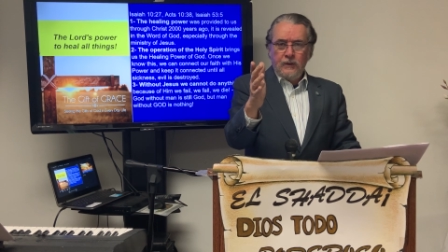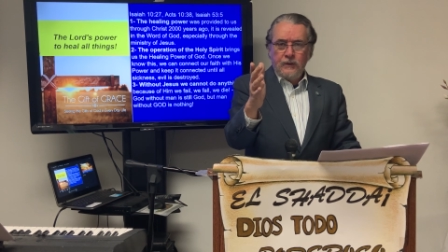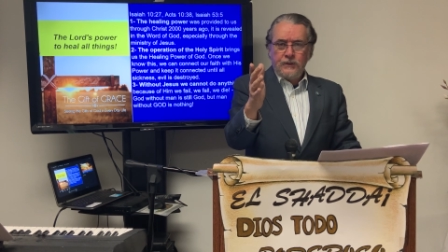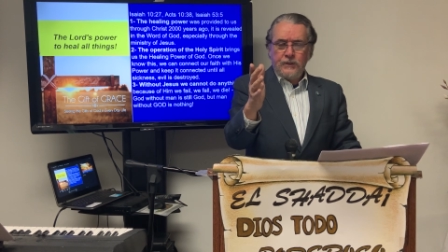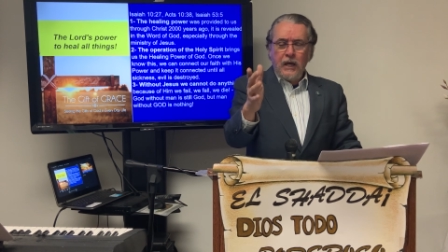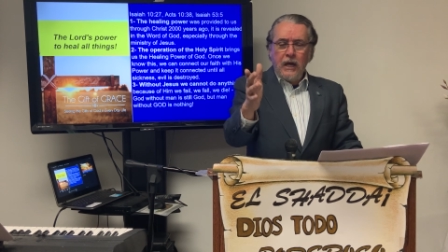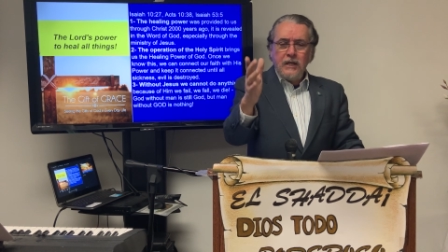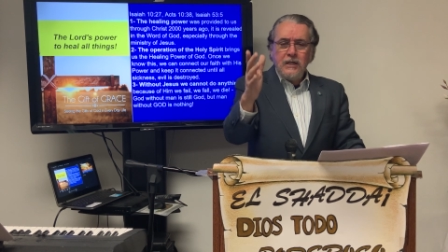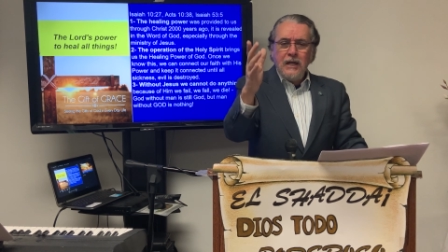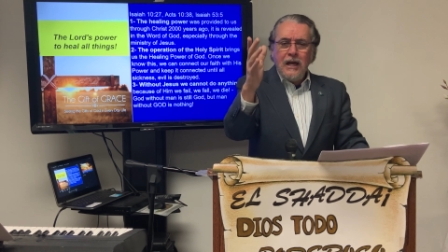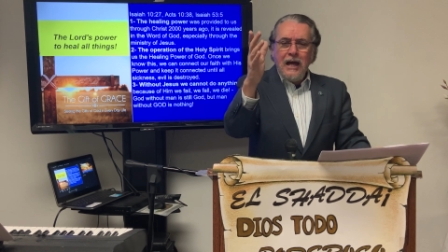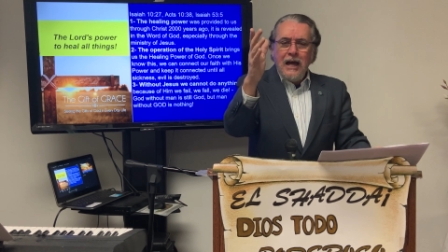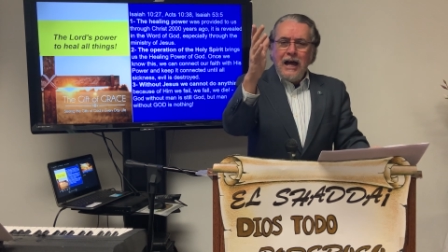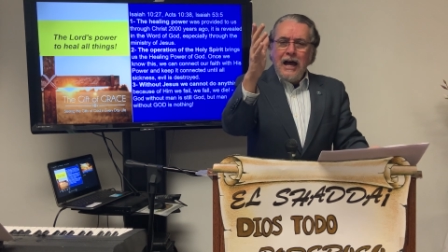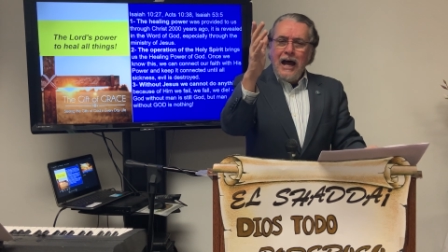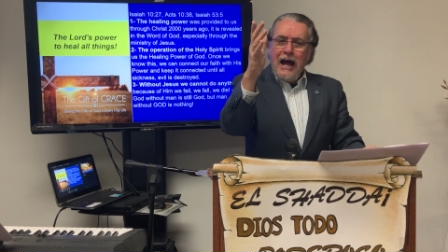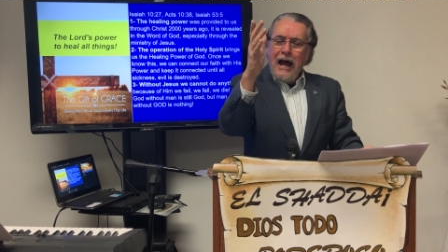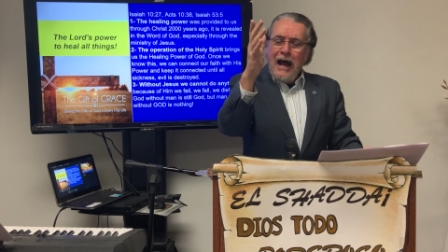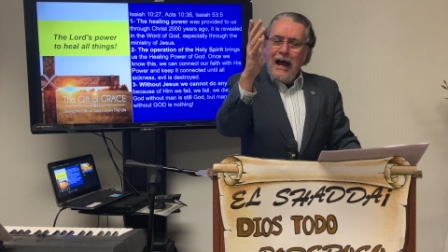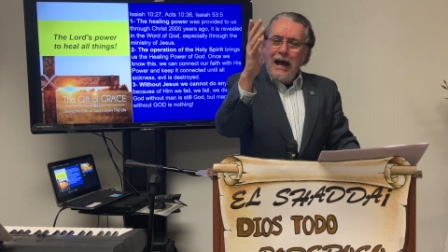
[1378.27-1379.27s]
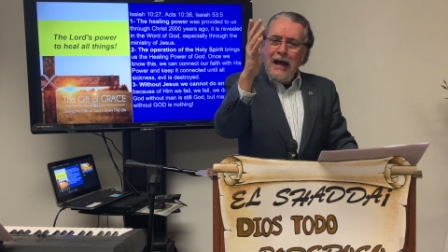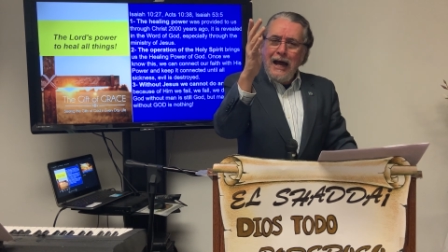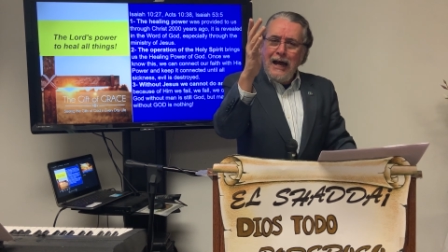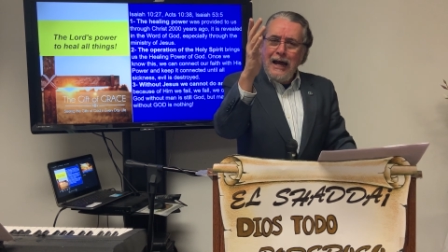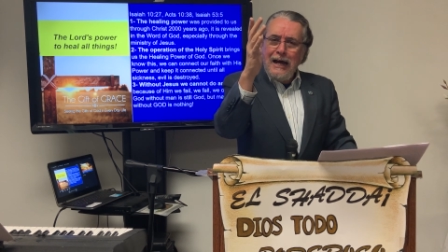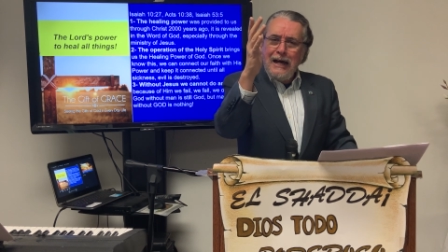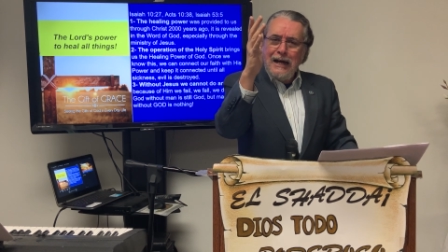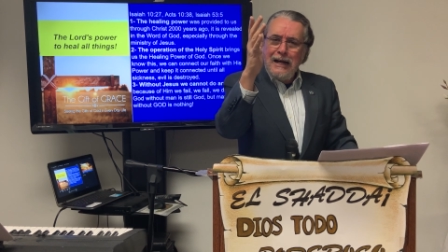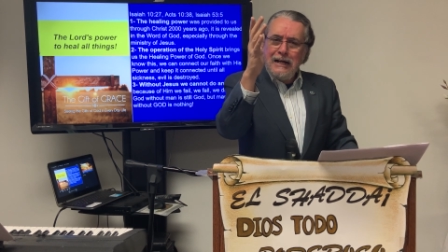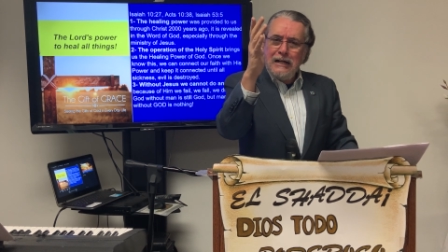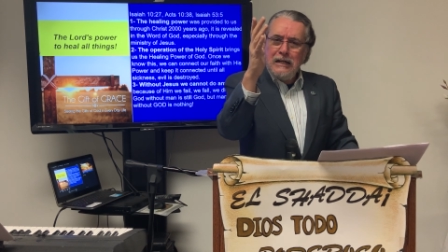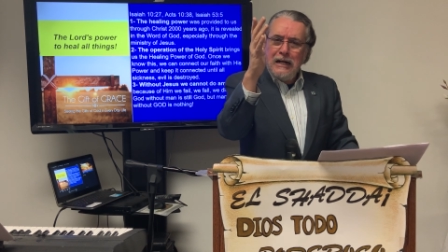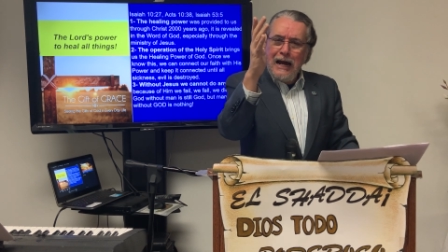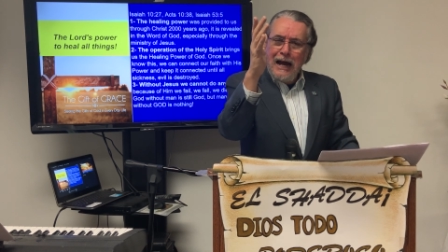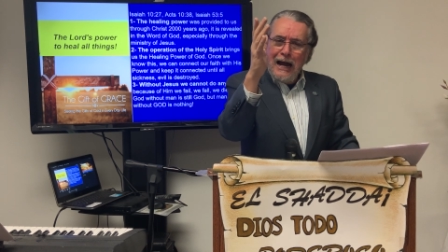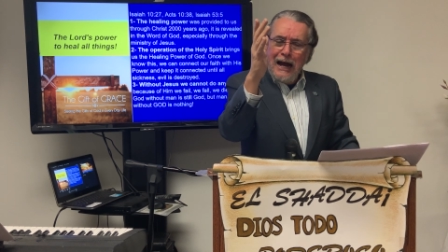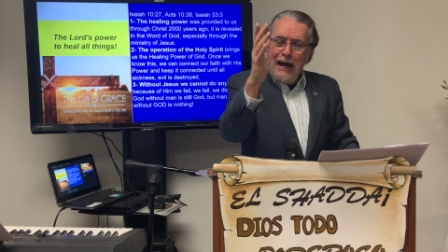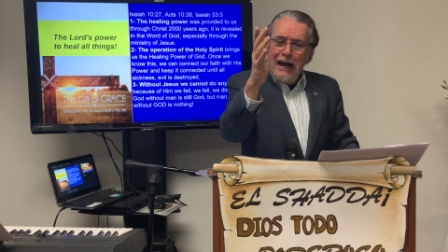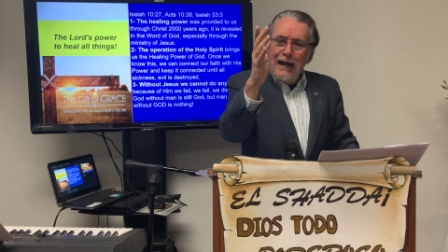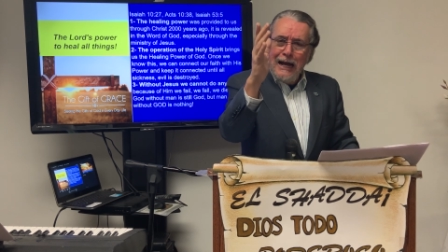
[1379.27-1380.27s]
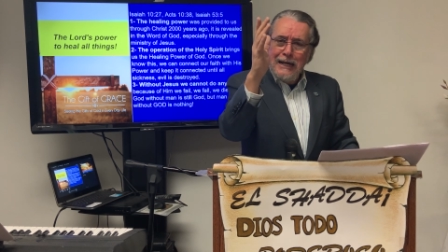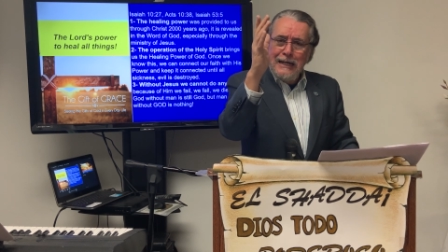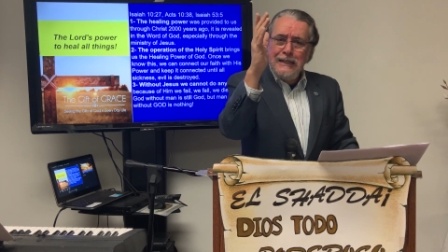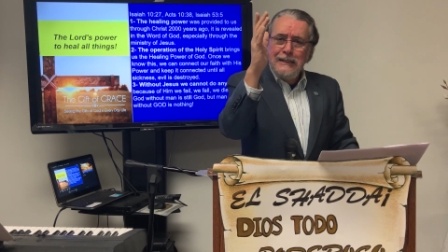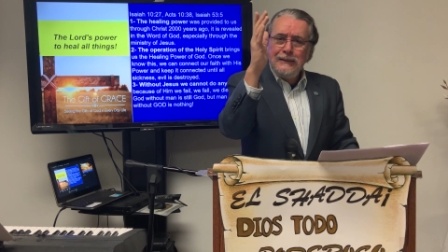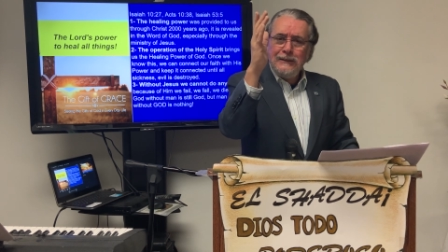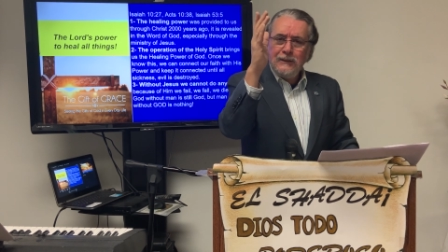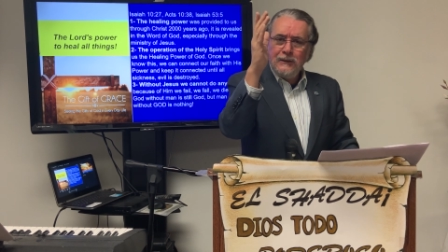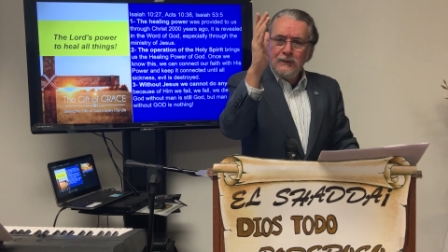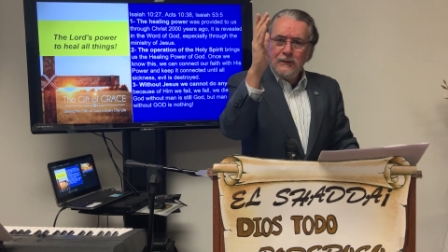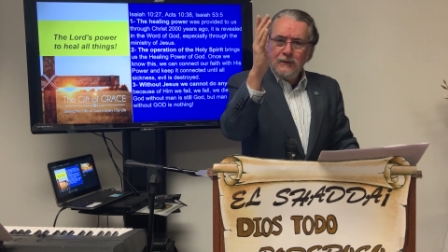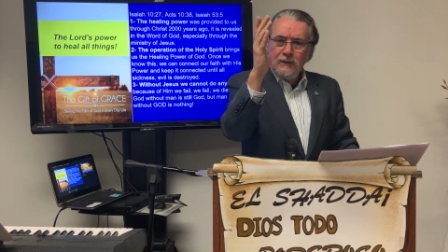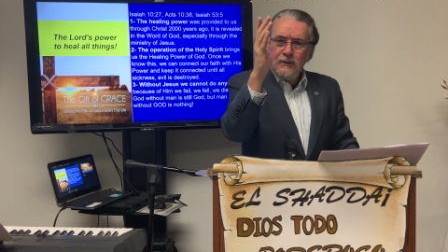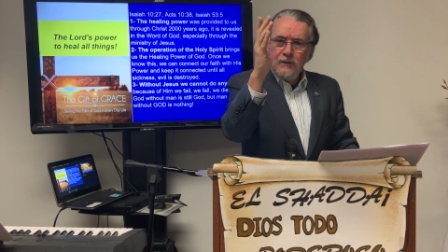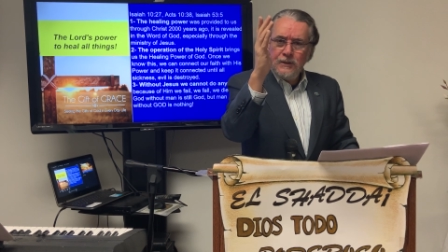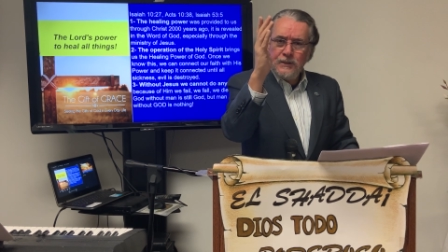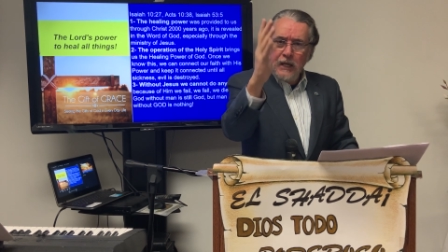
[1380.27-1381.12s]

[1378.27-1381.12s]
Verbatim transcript: Say, I, I,